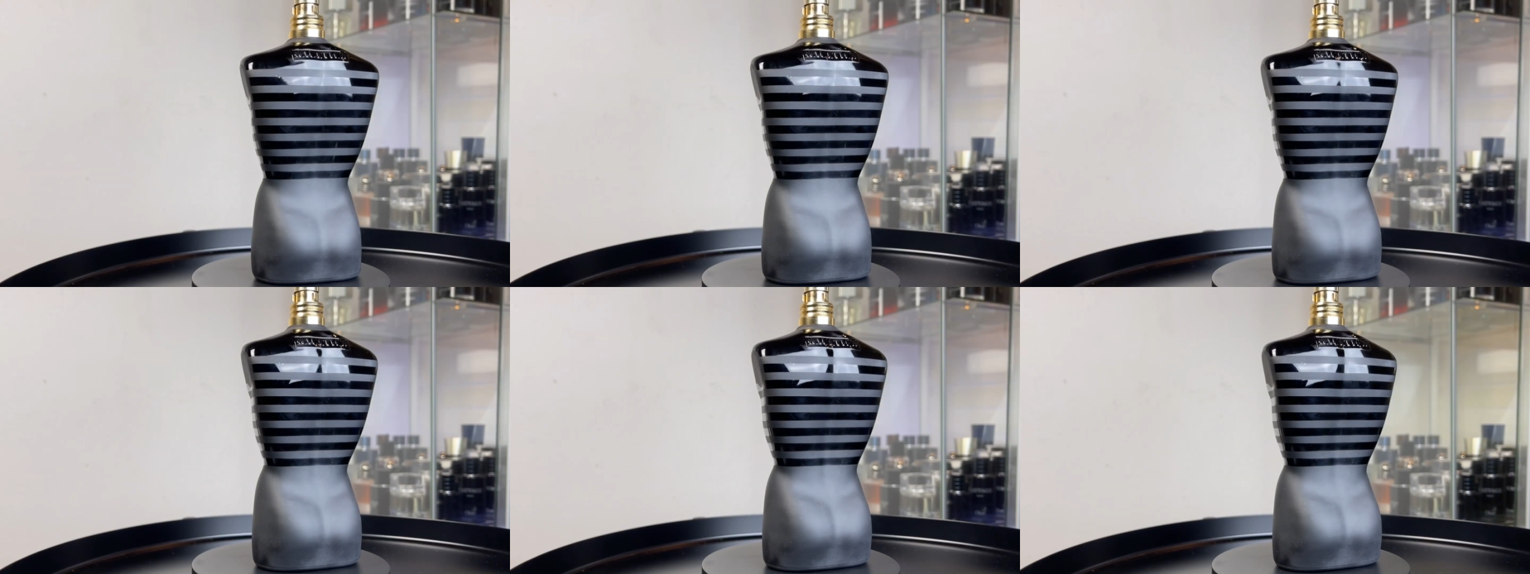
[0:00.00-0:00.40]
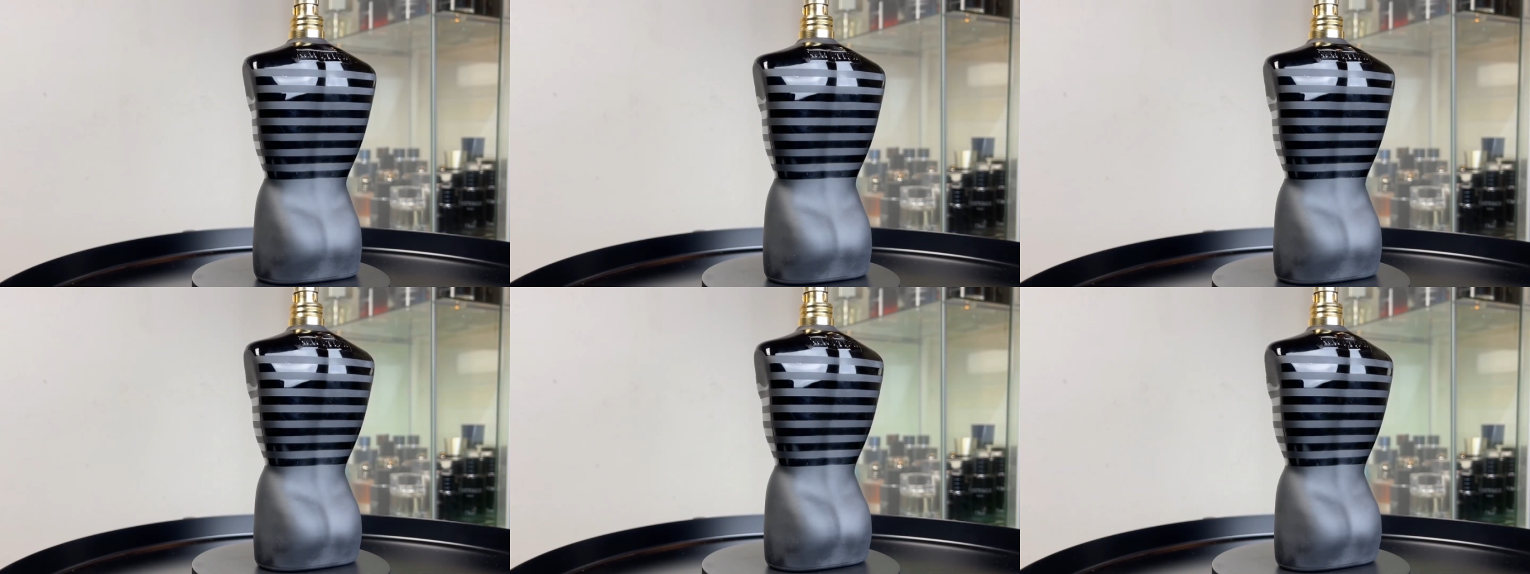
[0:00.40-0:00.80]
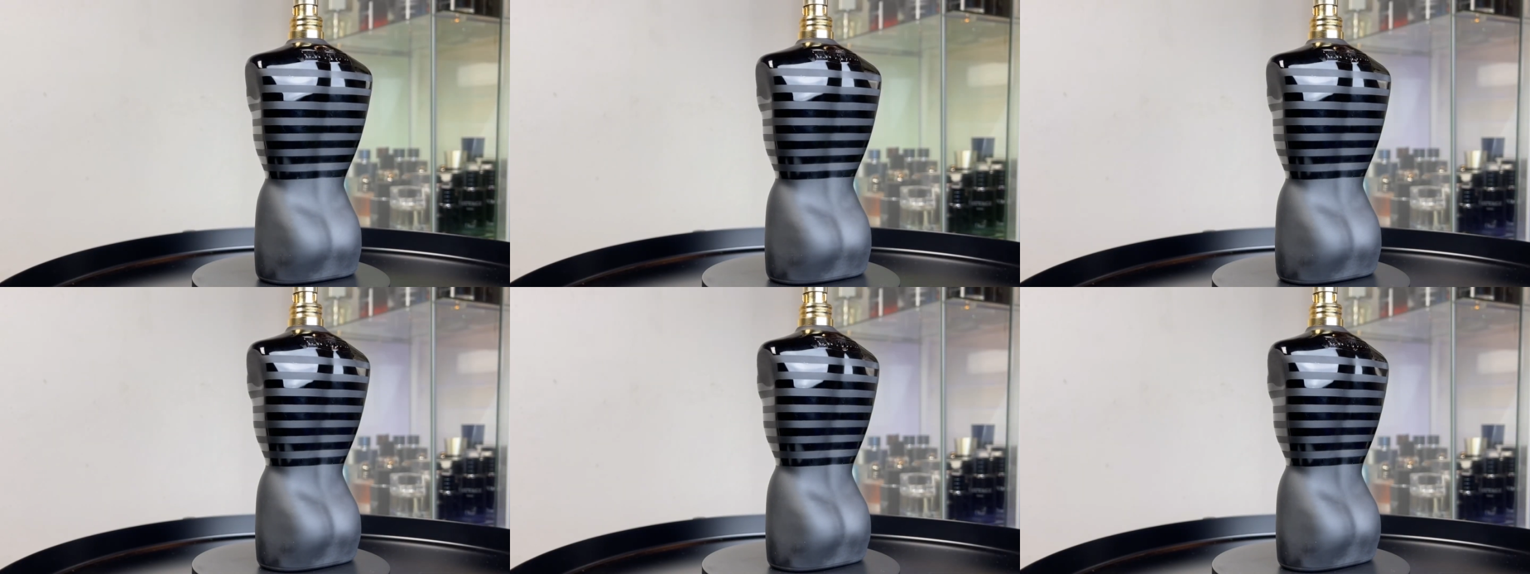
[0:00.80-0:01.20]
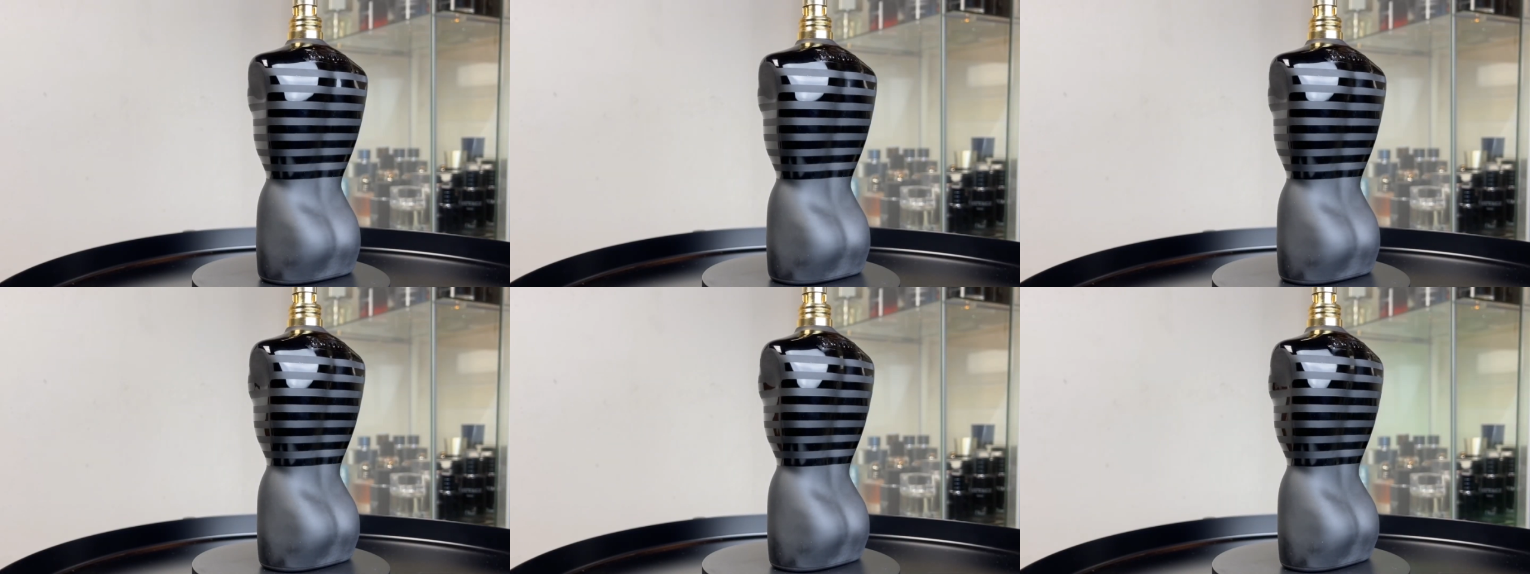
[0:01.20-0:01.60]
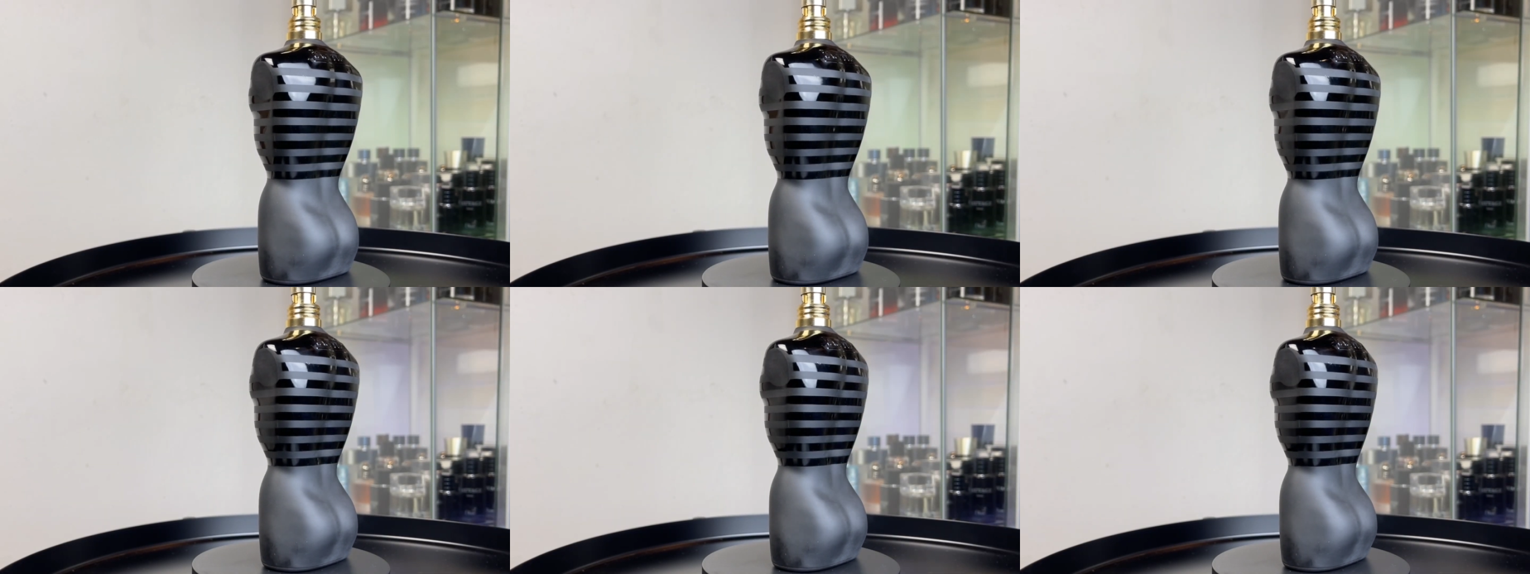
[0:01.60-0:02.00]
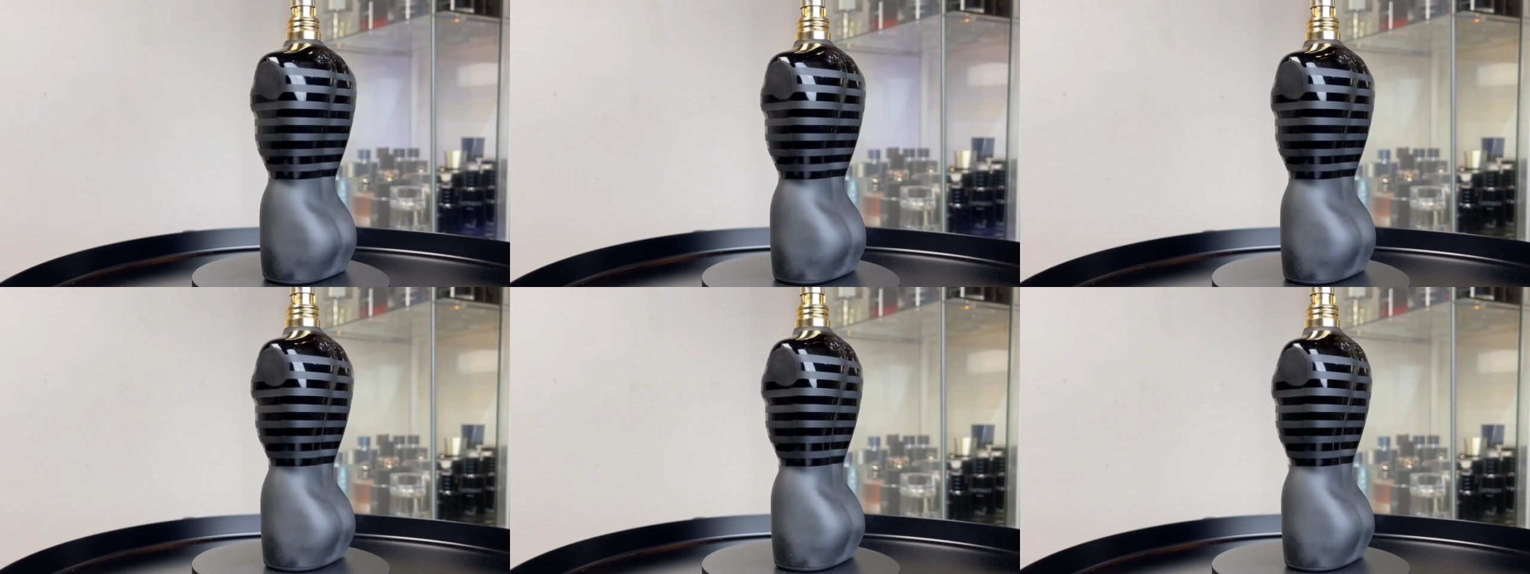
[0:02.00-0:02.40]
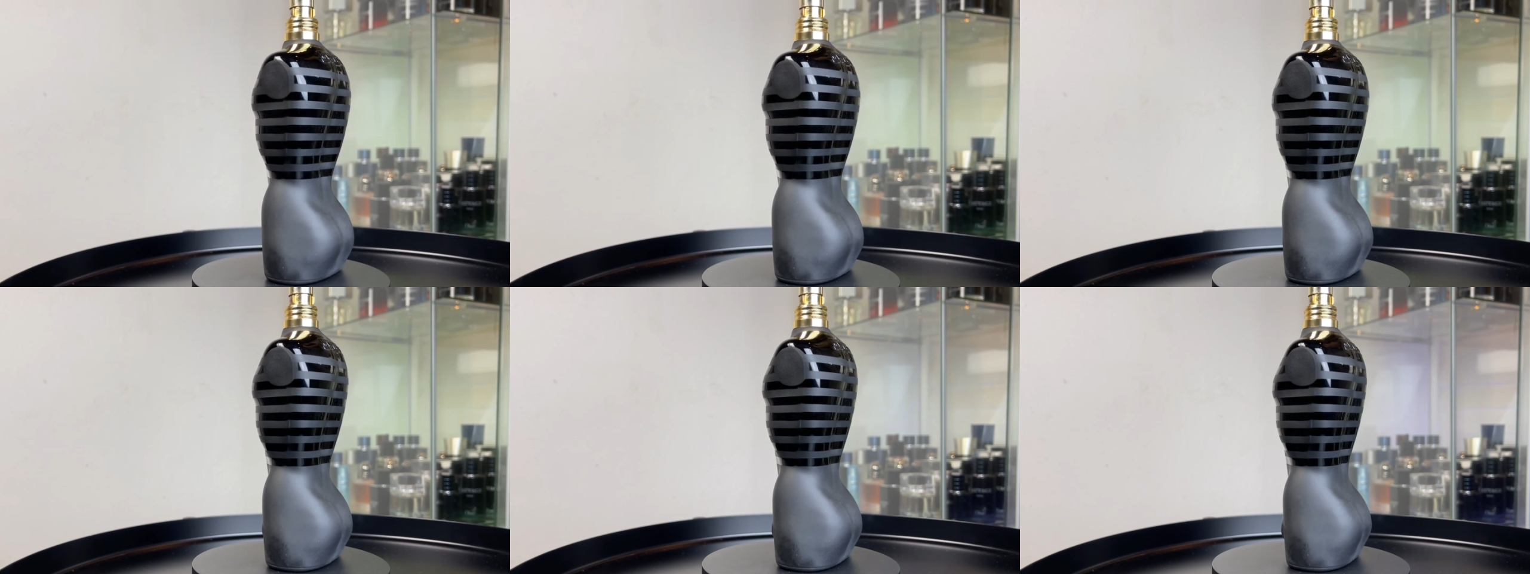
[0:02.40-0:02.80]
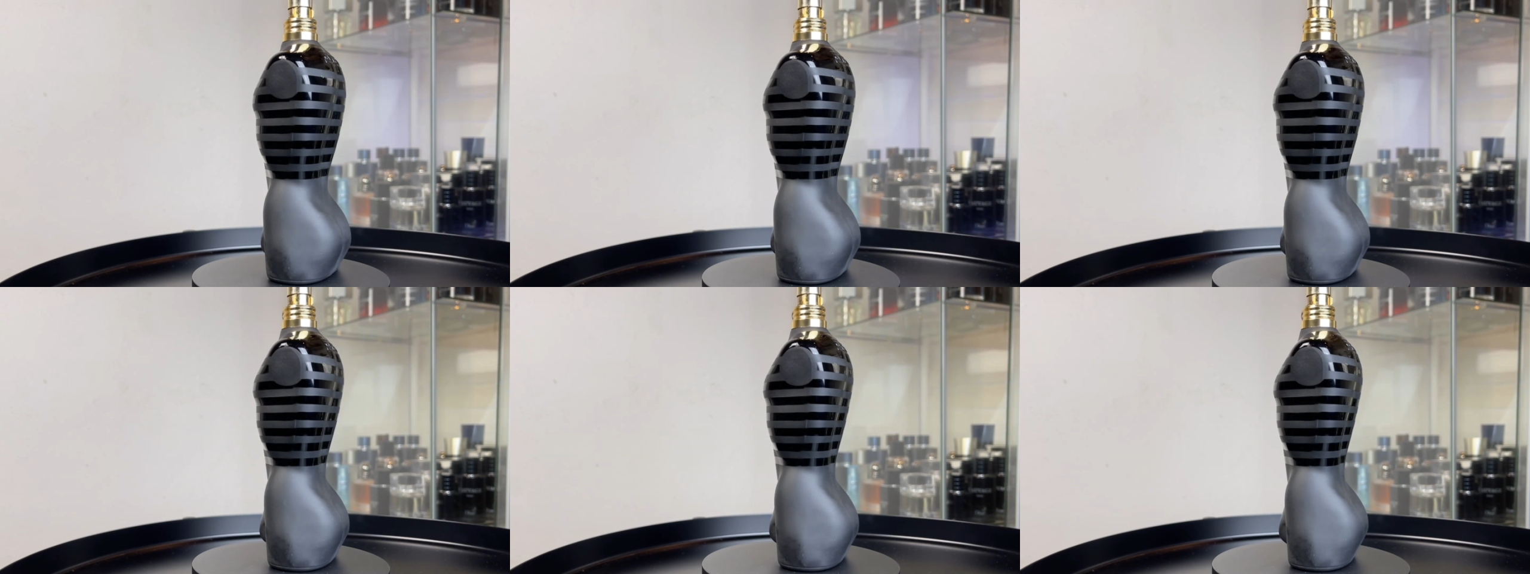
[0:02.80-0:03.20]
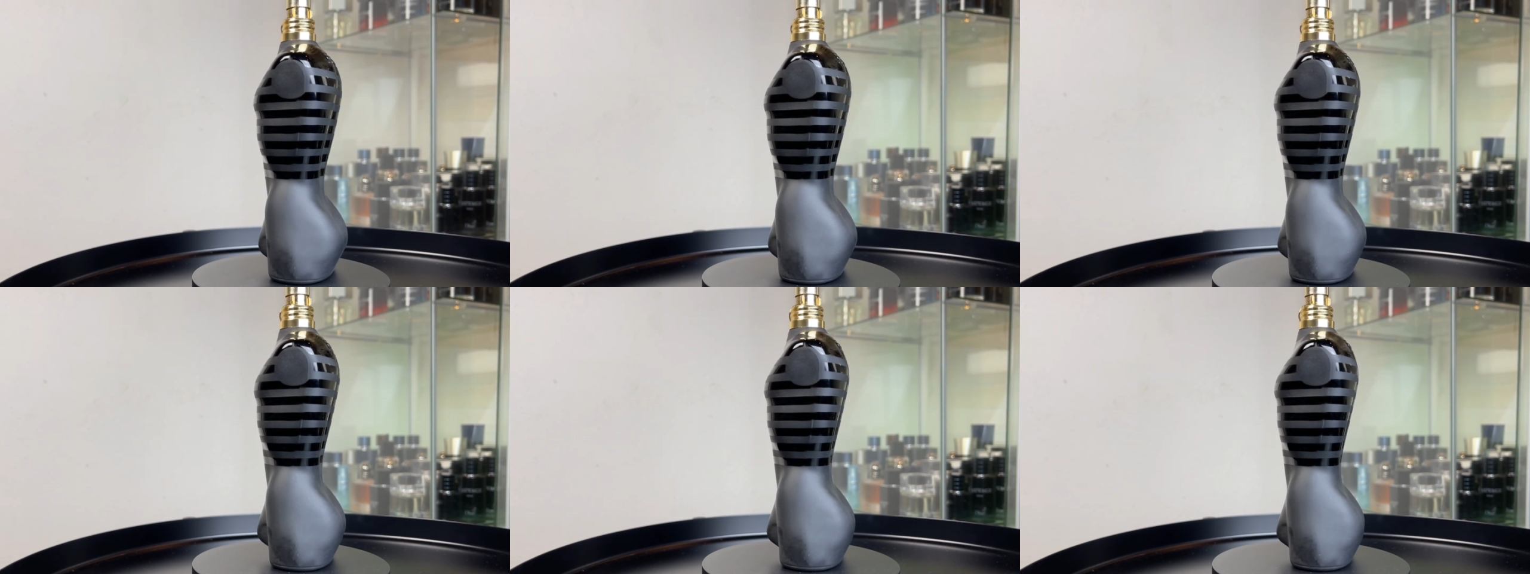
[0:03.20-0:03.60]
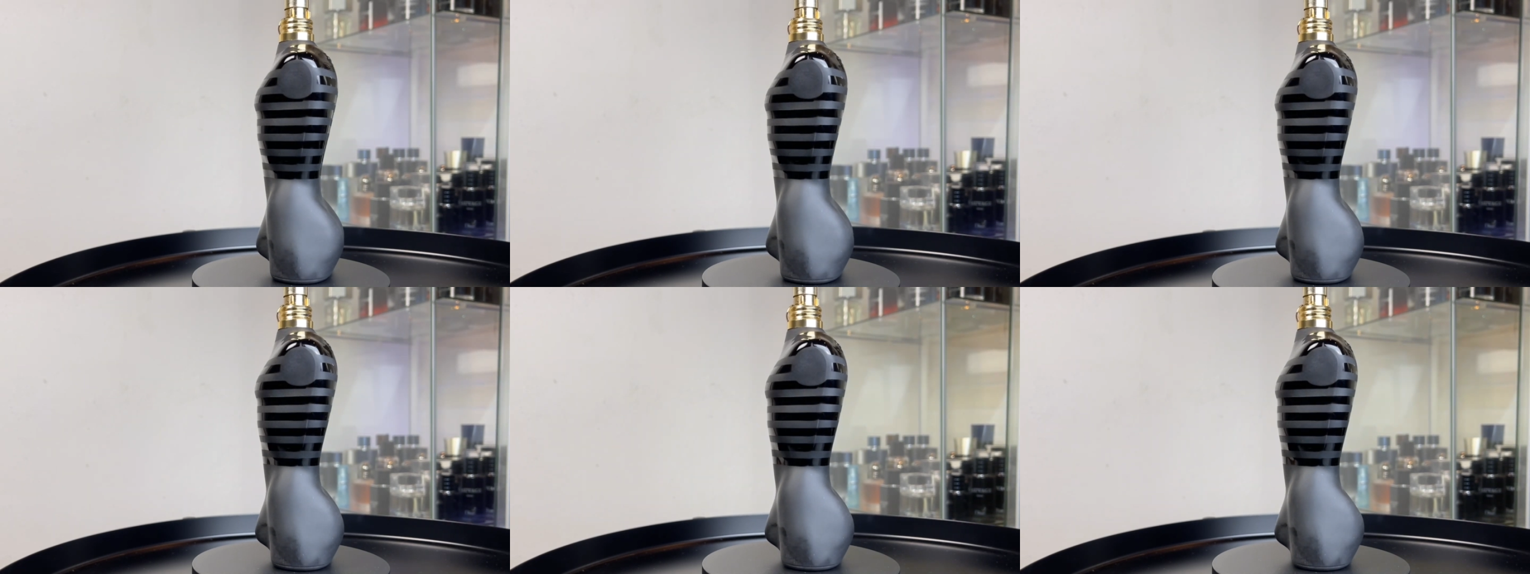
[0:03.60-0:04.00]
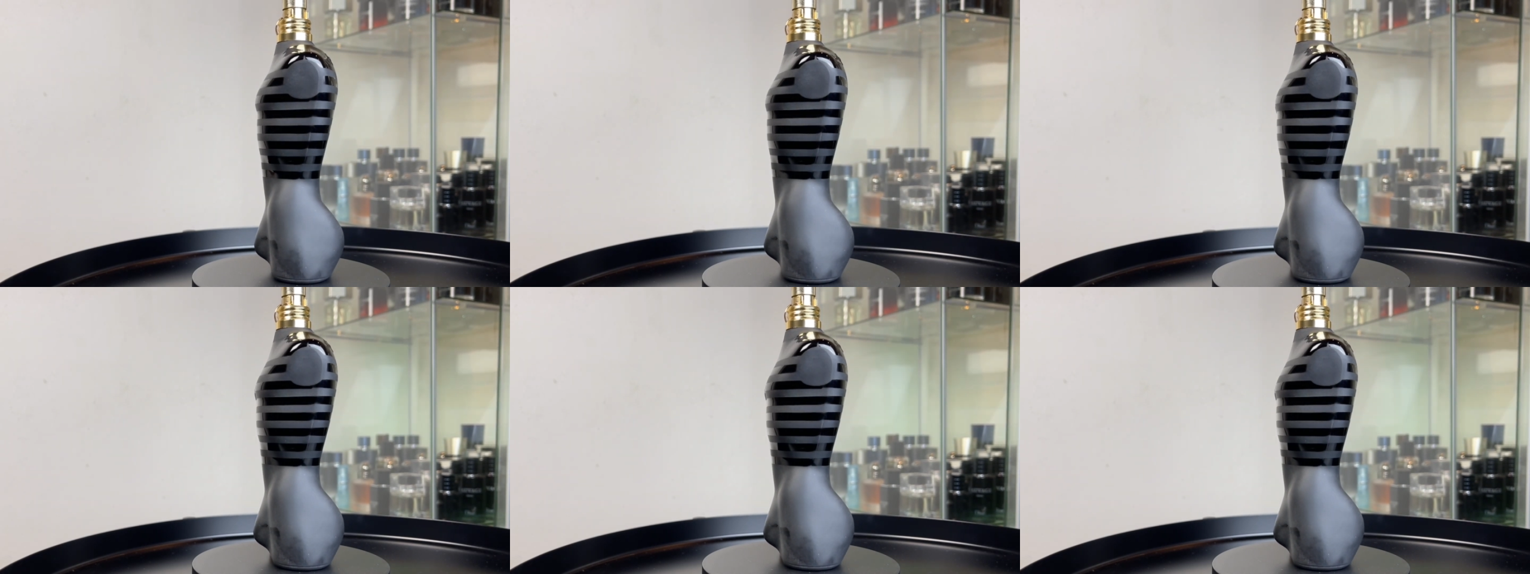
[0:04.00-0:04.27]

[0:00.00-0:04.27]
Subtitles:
Nobody's mouth can be seen.